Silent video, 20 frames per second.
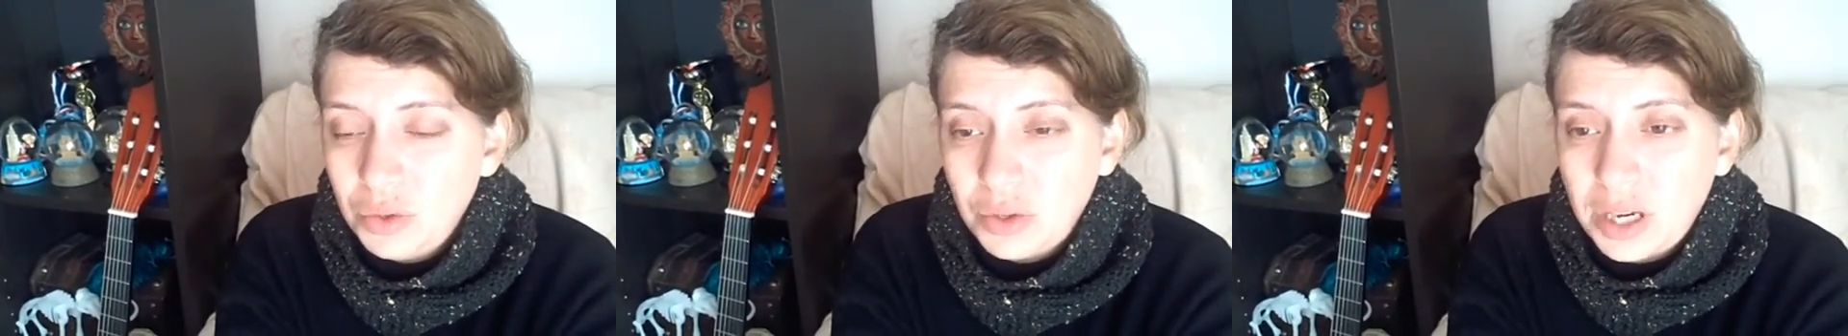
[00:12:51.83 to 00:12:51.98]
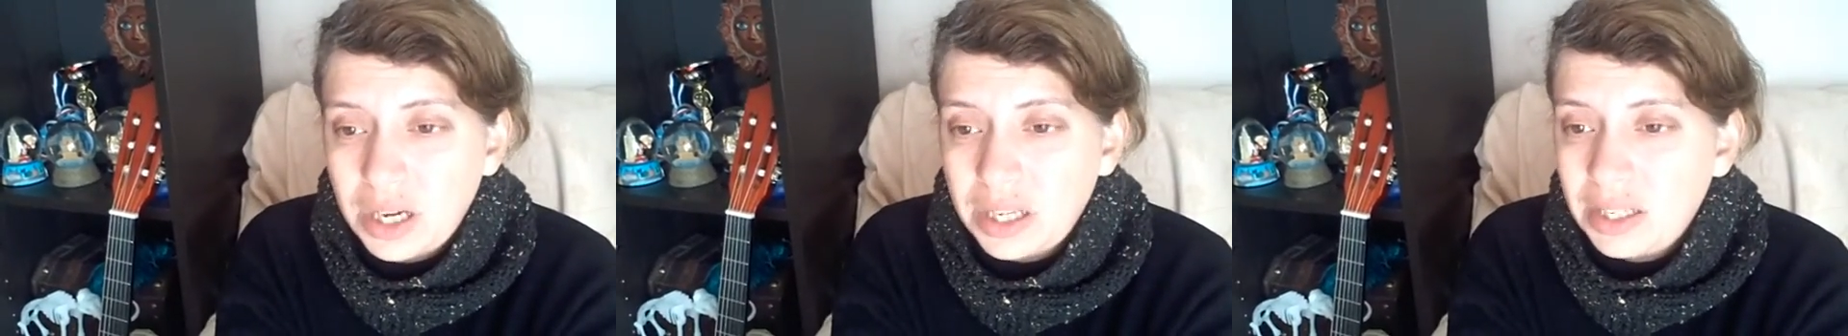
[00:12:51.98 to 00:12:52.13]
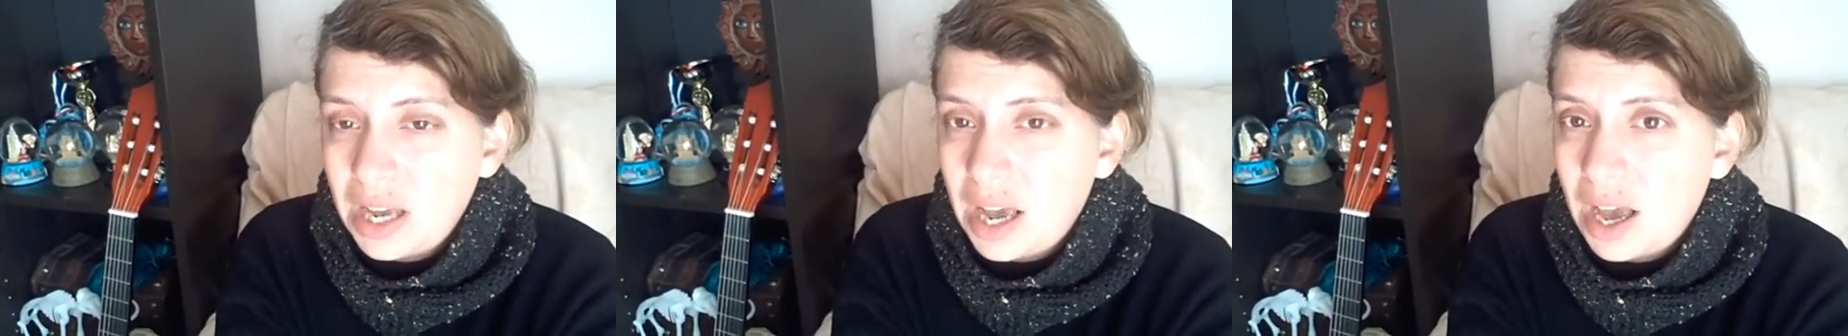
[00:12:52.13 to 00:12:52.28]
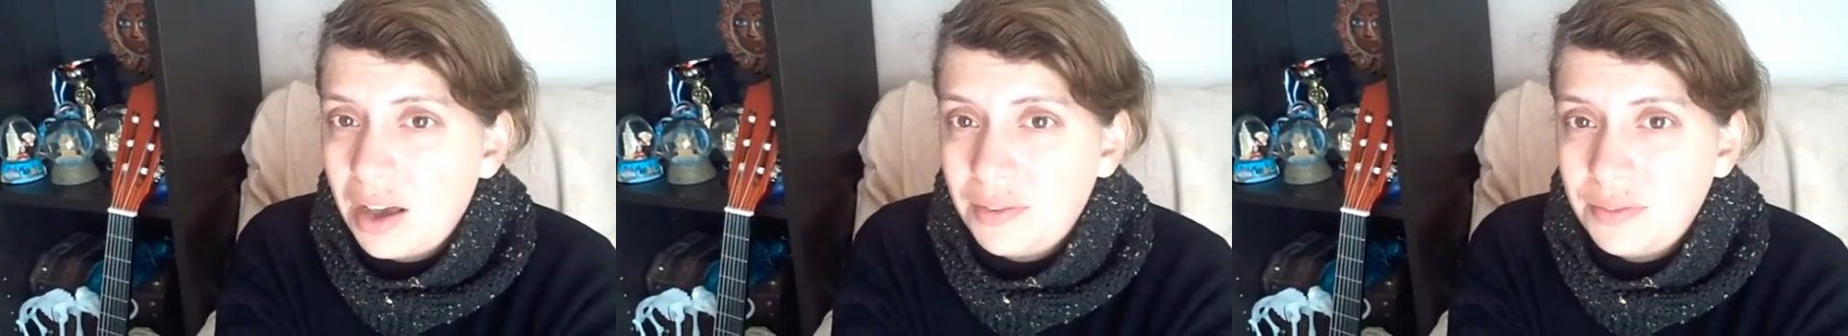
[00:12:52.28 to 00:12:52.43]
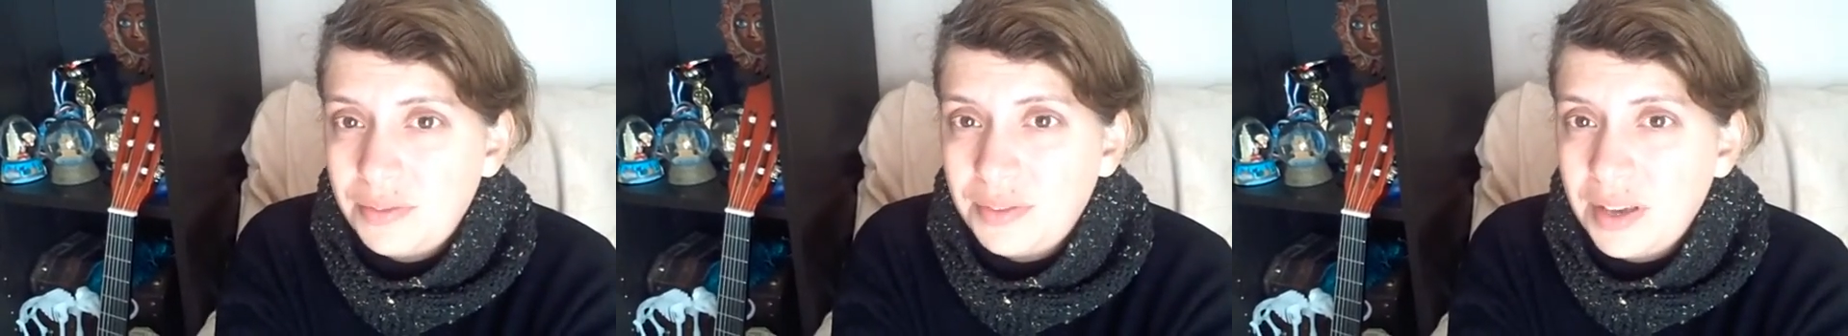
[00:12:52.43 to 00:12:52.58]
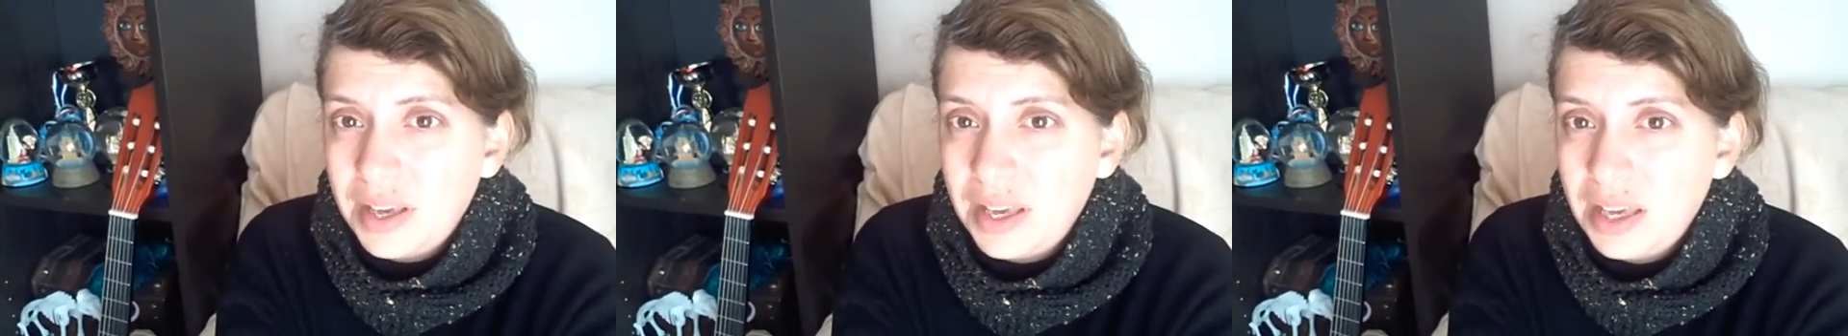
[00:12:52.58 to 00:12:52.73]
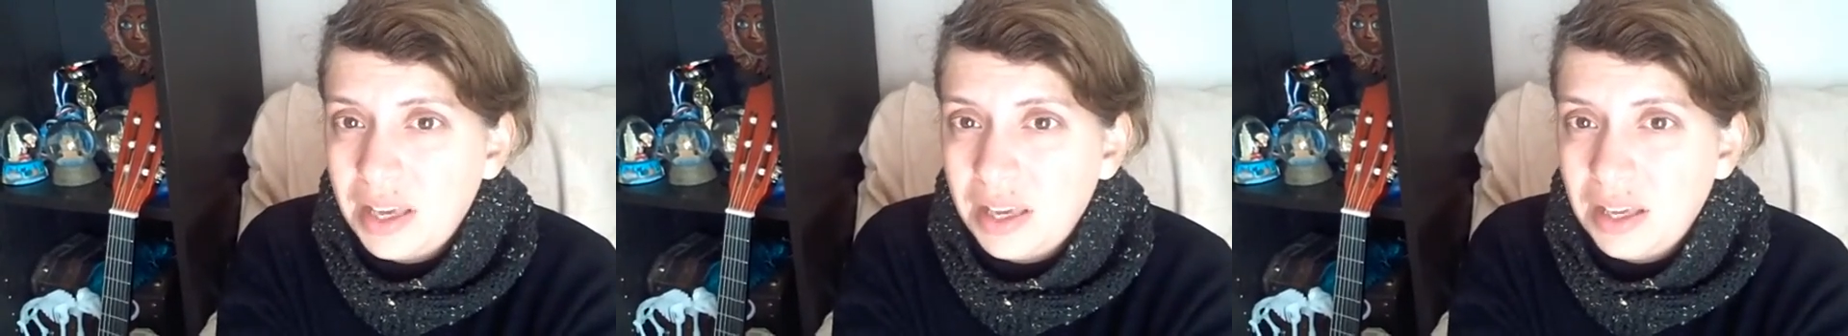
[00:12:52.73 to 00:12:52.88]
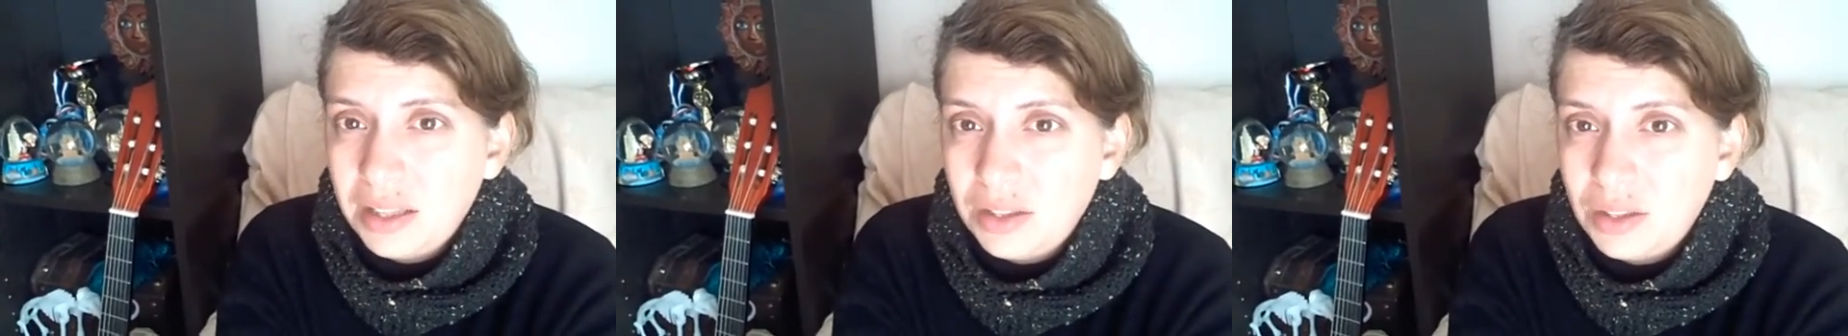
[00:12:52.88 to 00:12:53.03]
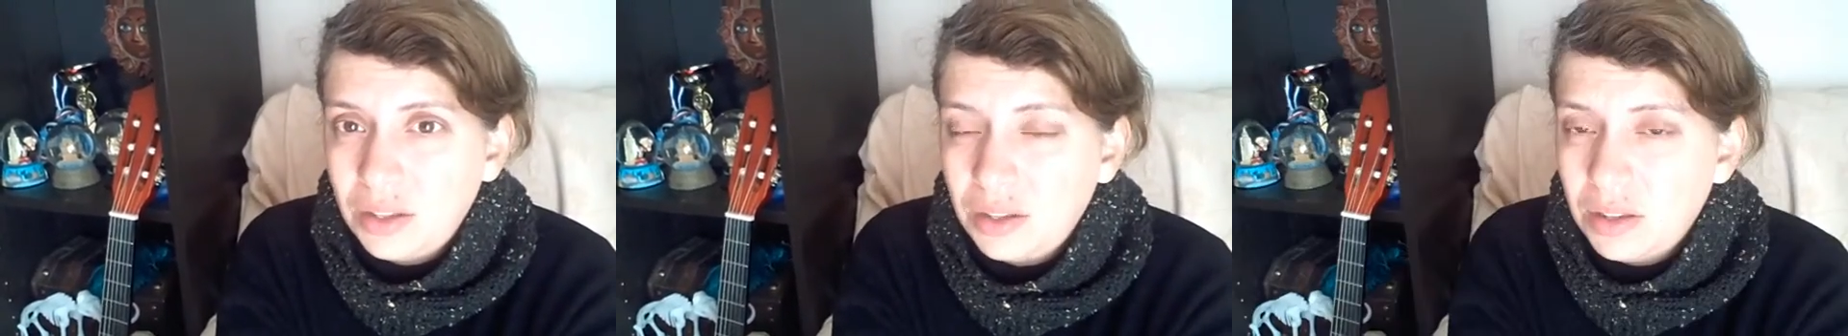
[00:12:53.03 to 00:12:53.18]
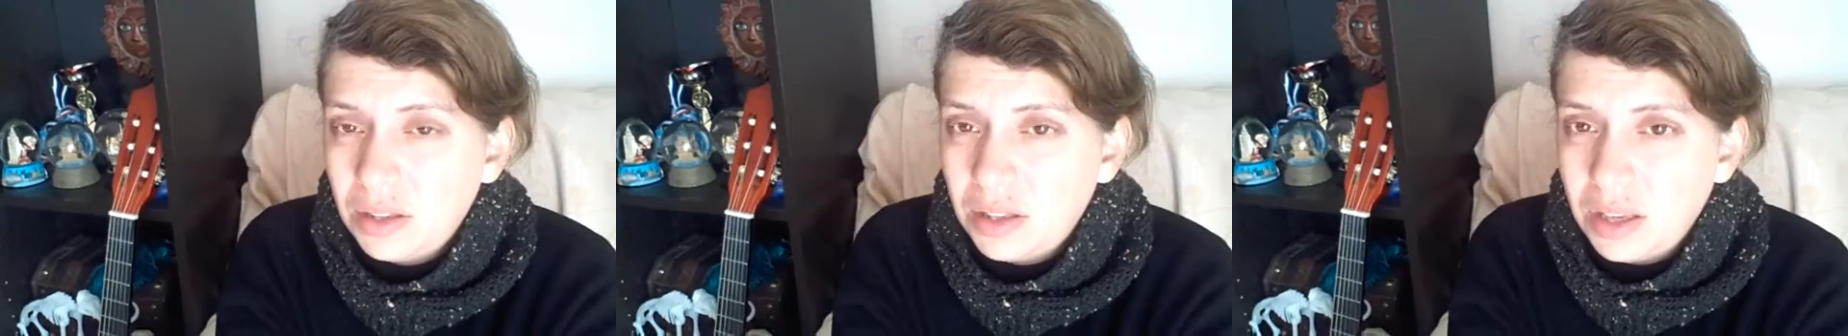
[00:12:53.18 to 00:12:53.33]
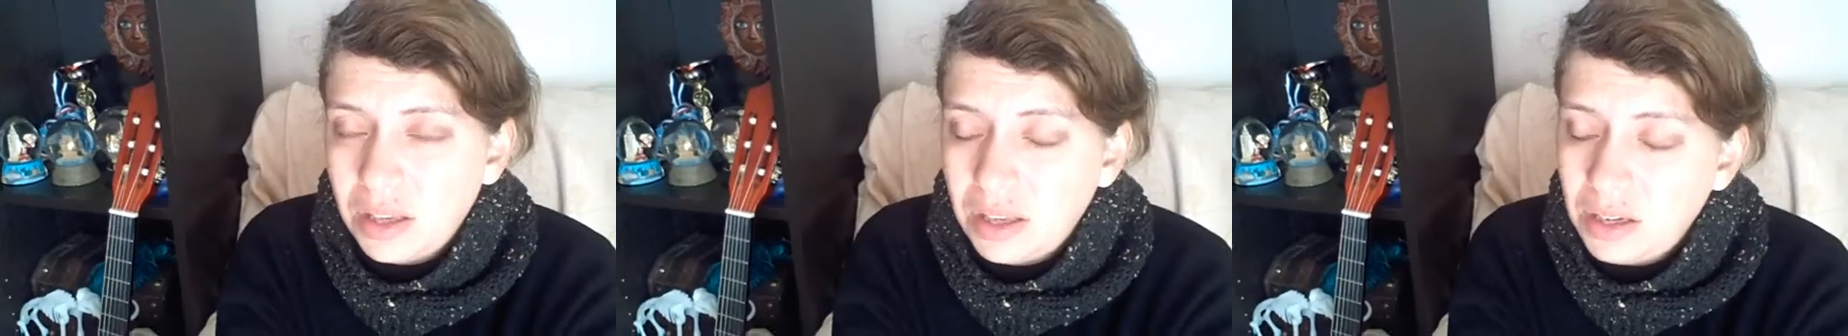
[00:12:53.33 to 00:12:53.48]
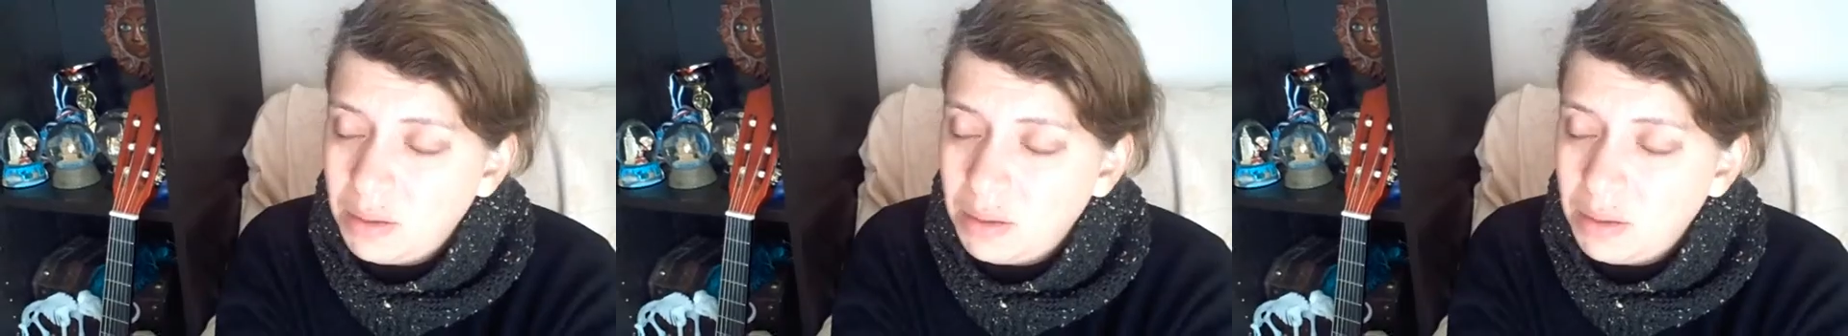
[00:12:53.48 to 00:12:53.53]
can have an